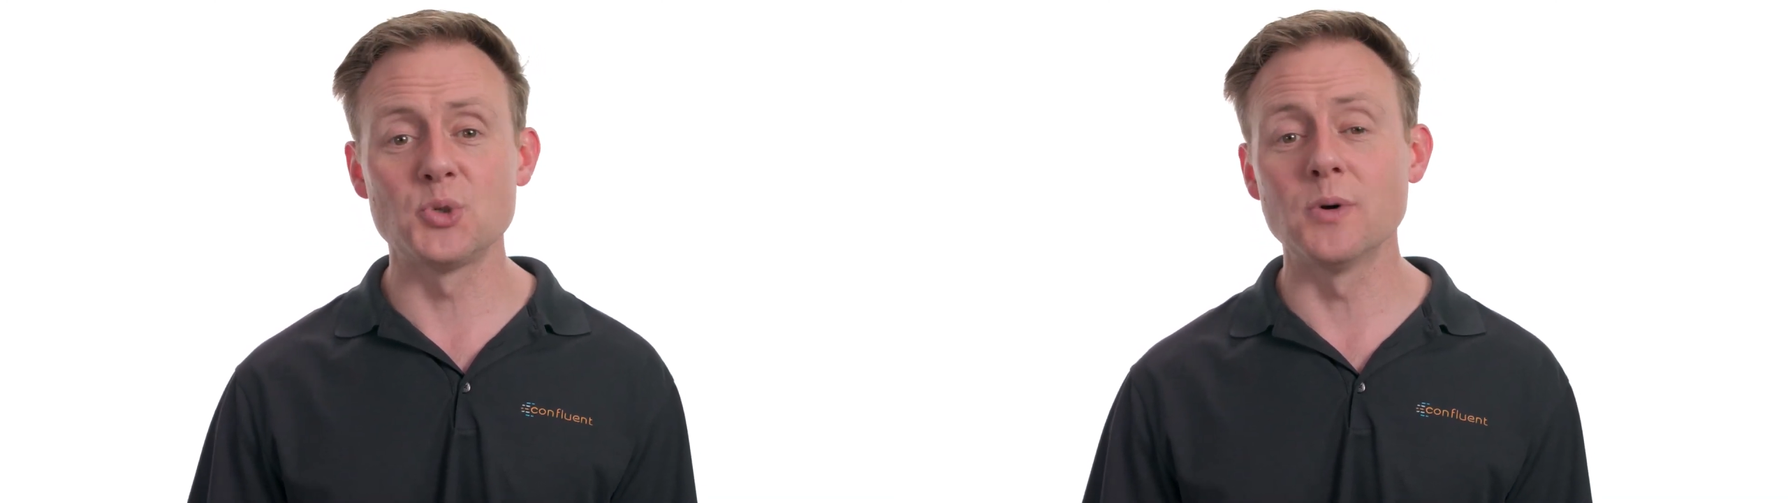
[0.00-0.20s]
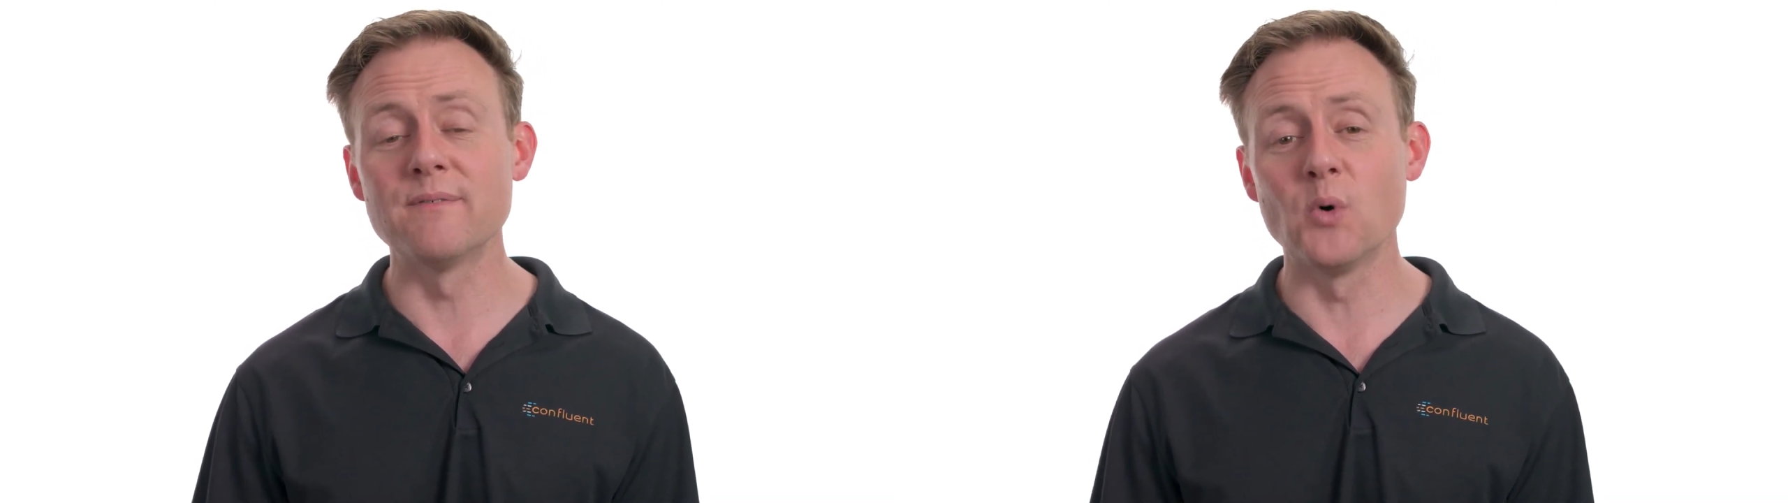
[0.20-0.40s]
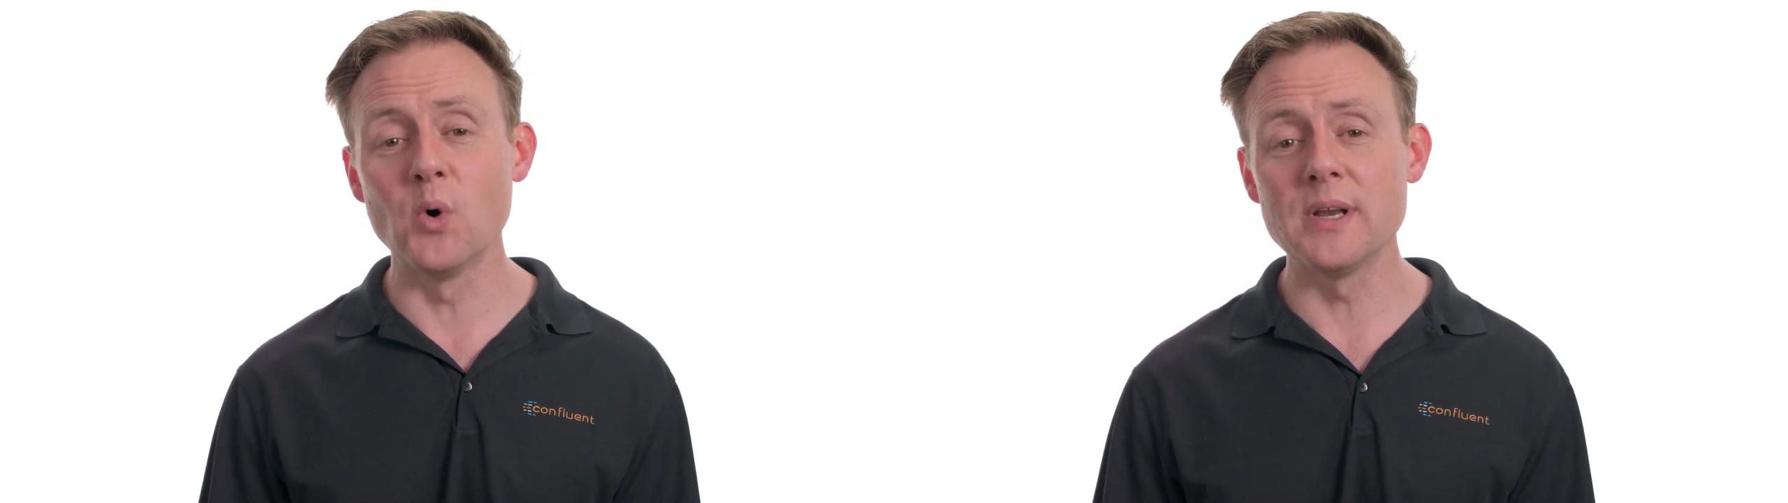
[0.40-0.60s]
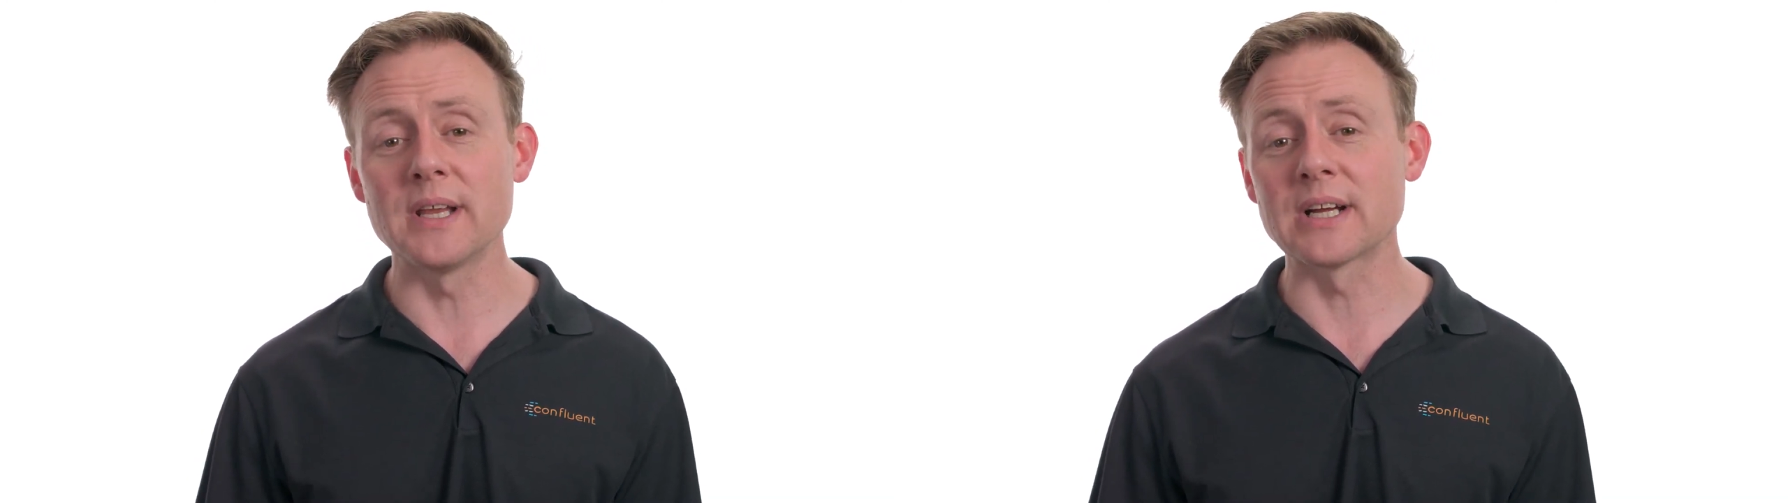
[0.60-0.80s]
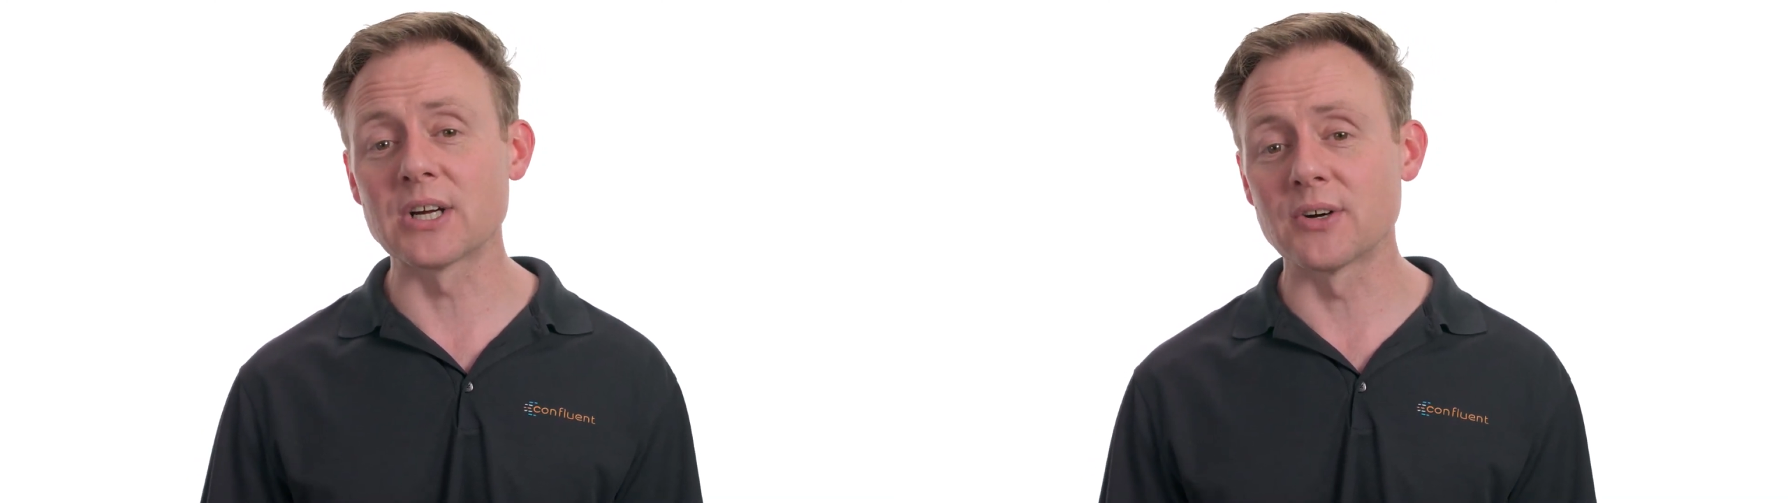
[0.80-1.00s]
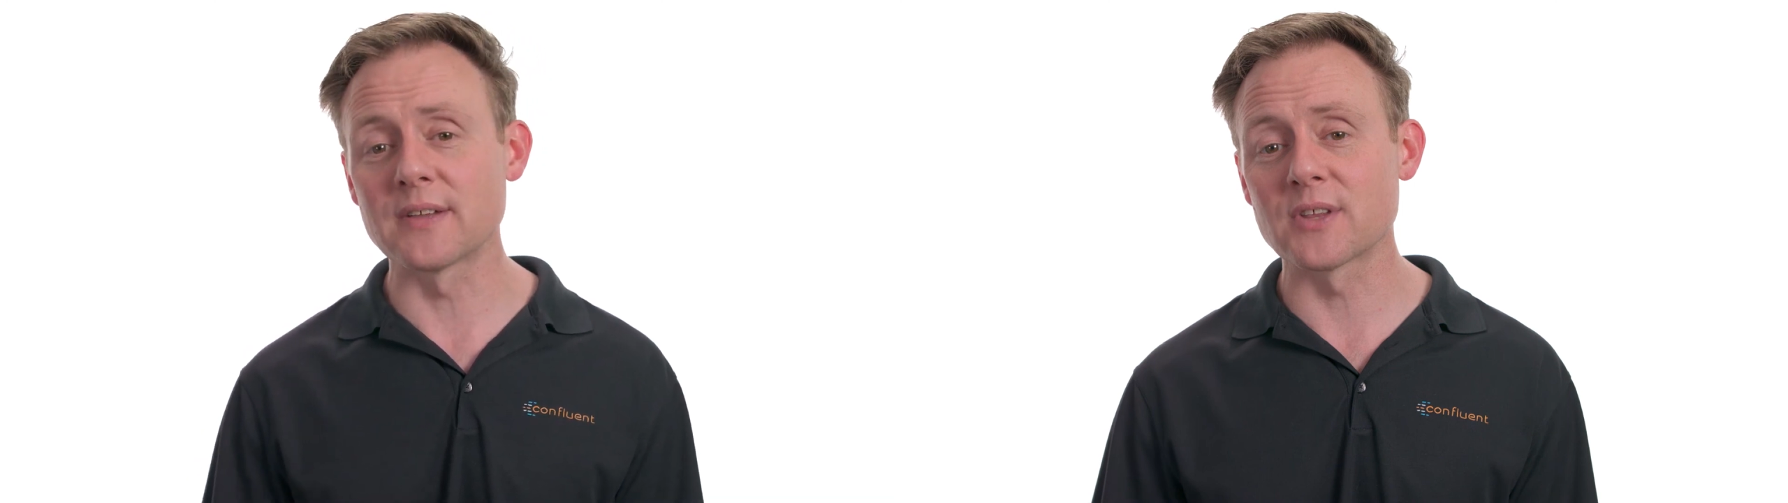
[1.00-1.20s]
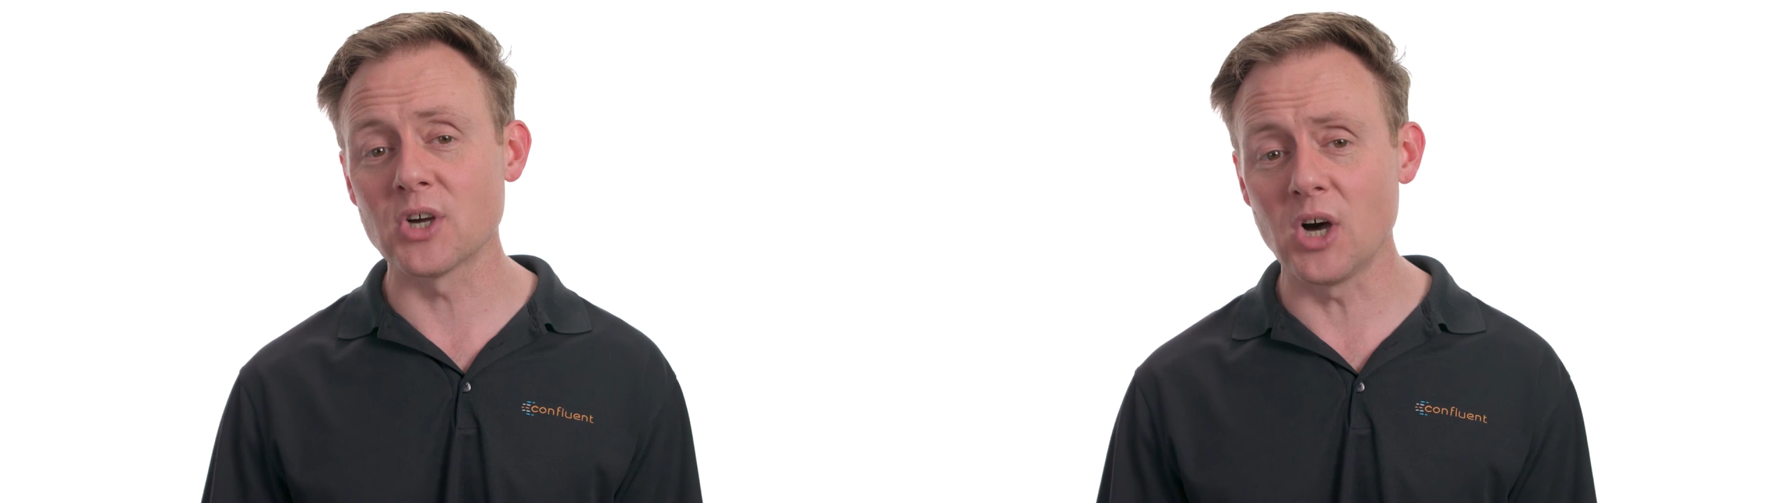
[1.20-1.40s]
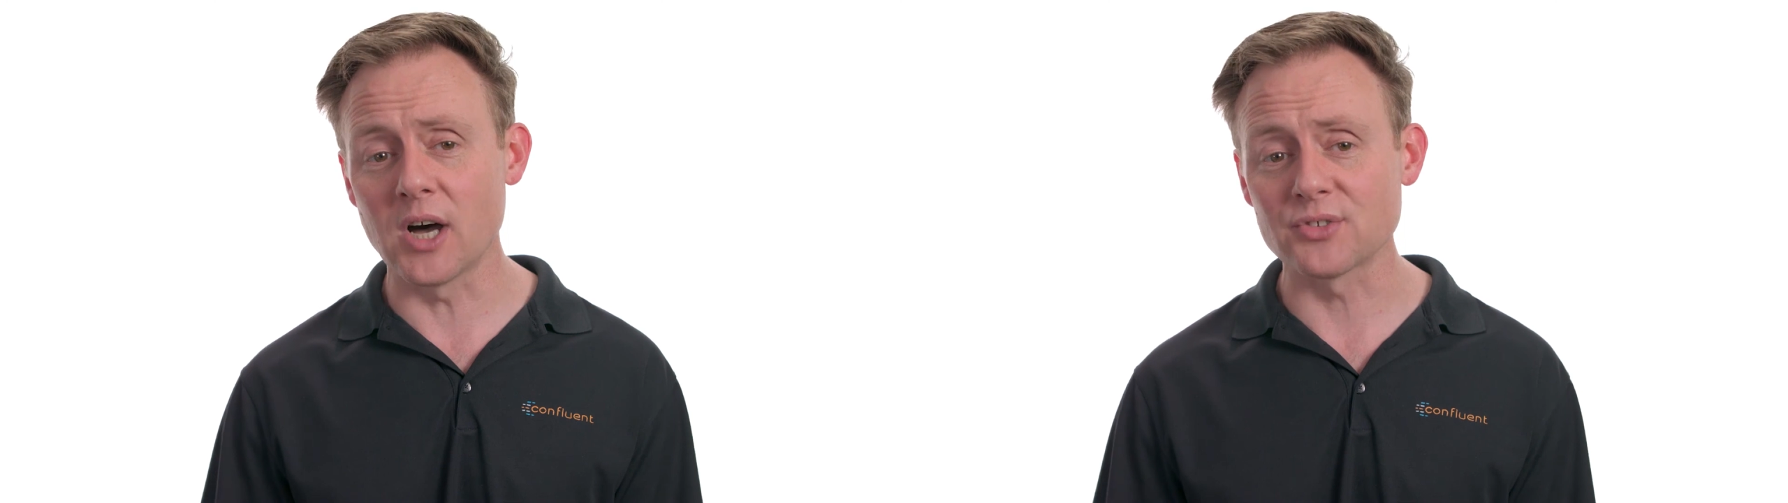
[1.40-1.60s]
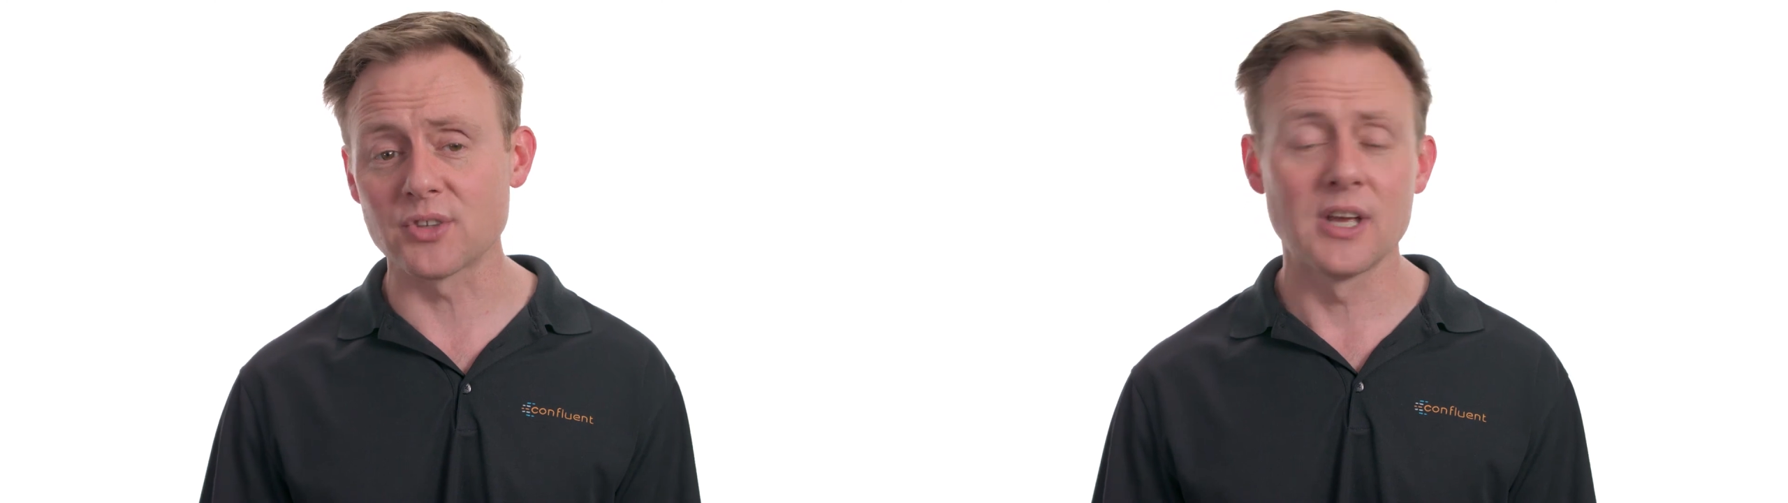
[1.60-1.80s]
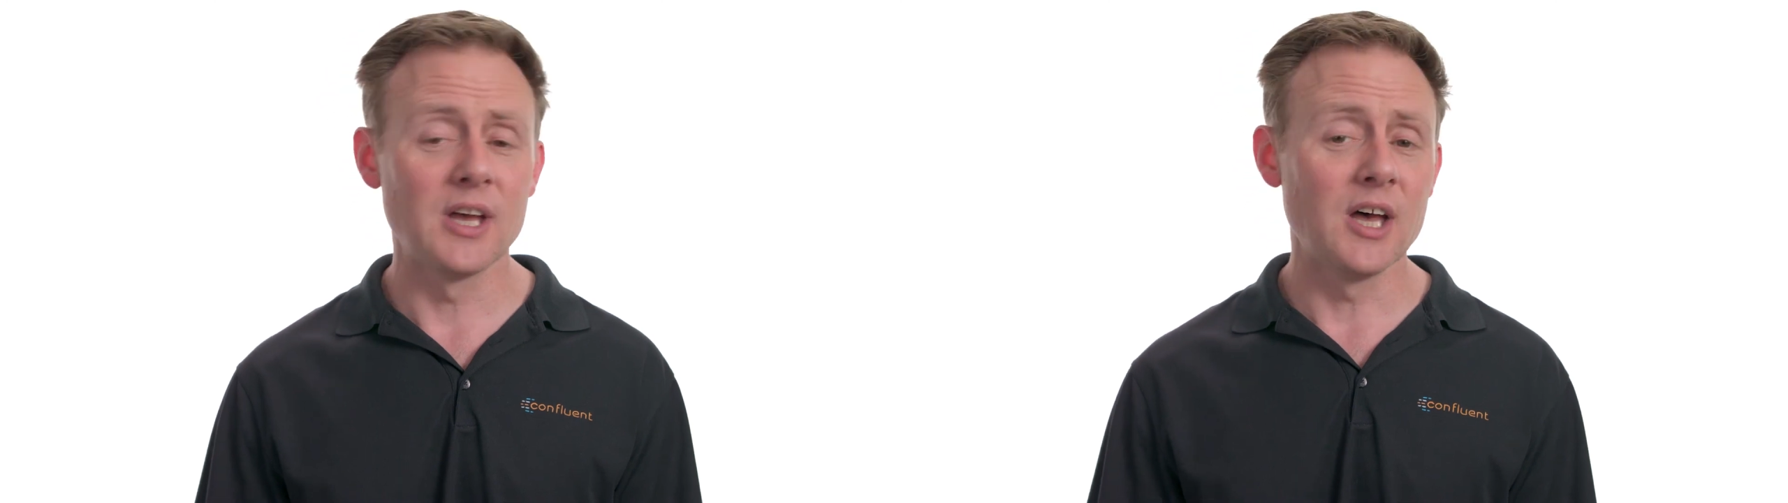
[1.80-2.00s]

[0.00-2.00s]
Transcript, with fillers: to avoid incurring the cost